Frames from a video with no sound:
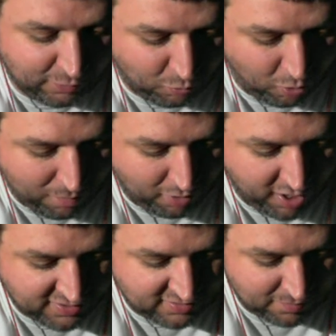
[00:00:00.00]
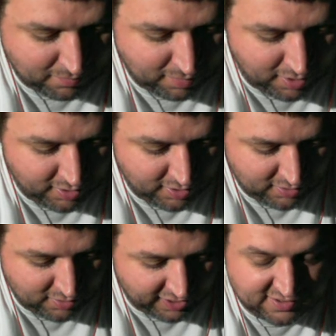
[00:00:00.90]
with WordPress.
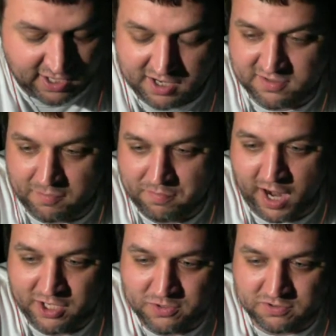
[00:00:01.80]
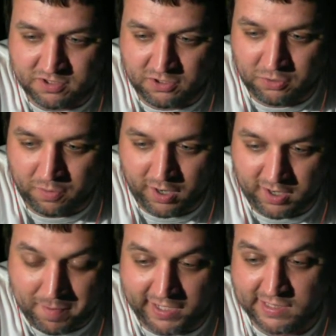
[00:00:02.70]
Like I said, it's something I used to do. I
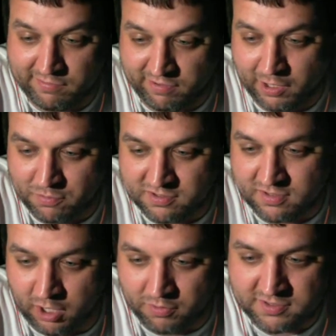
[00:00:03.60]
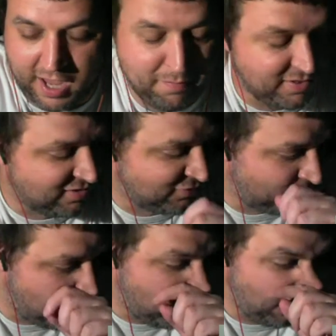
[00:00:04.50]
didn't make a living. It was a side business
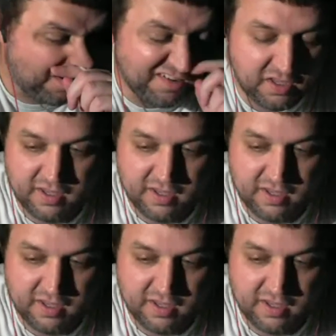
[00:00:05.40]
for me, and